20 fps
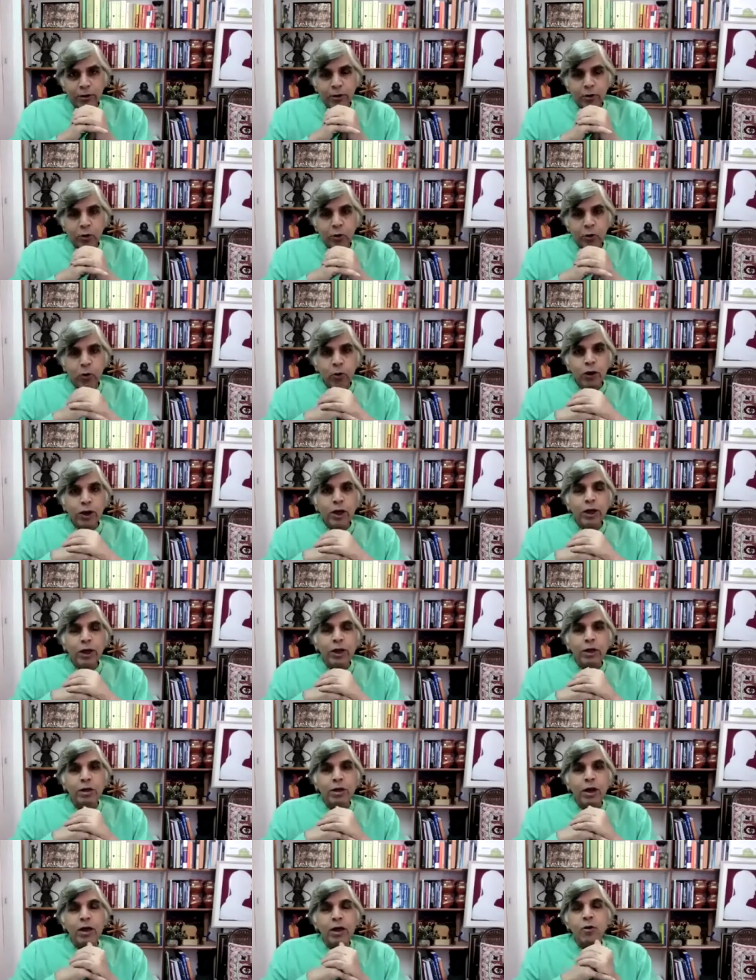
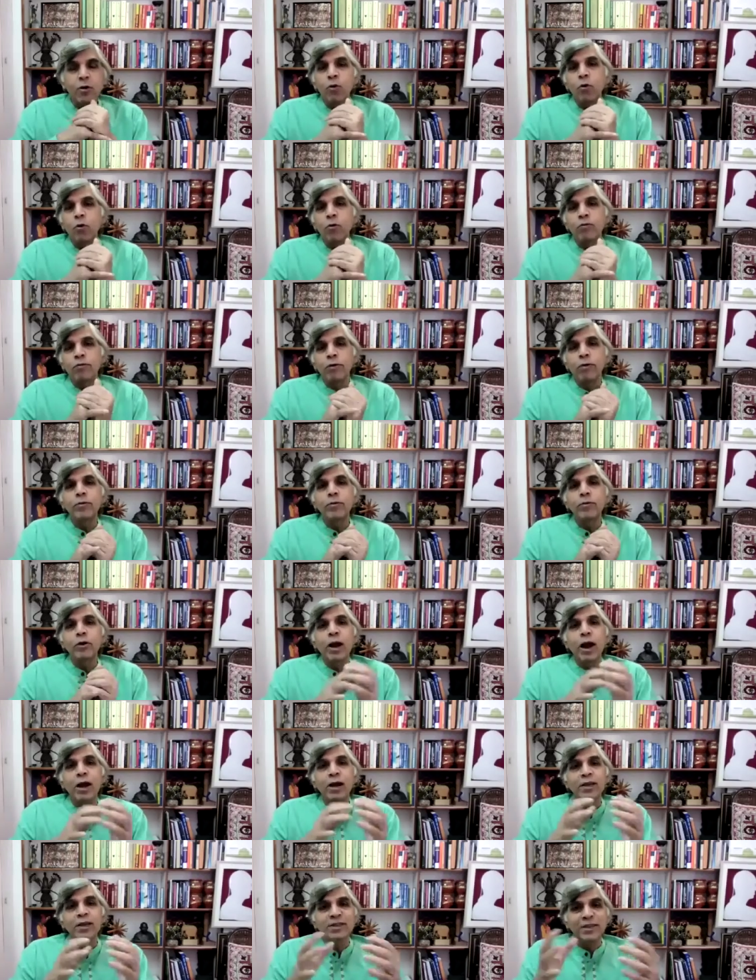Louis Ignarro from the
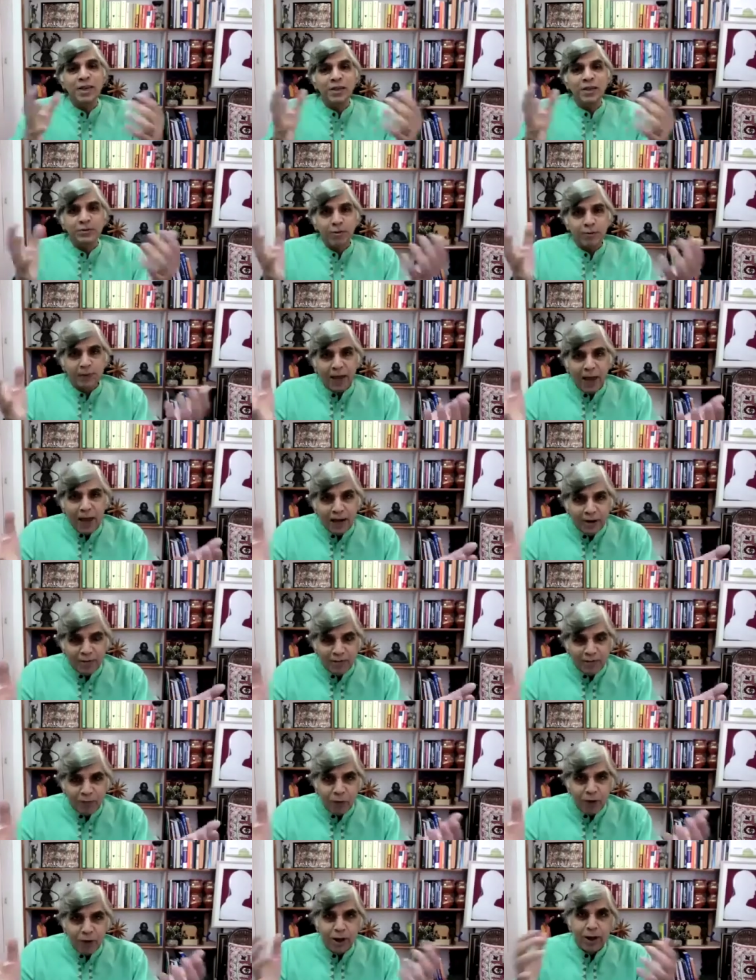United States, from
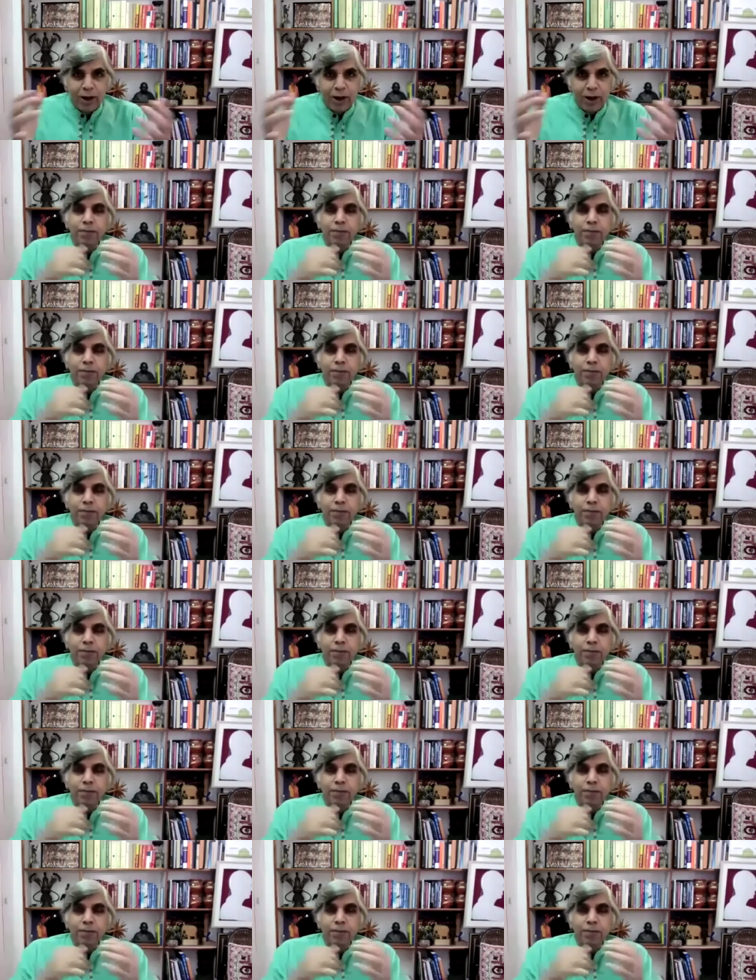California,